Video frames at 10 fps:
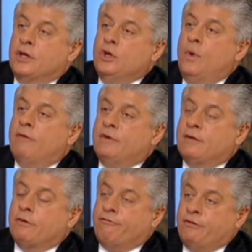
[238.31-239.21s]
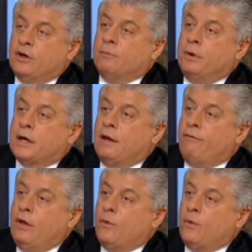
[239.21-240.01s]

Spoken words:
And you have never feared bucking the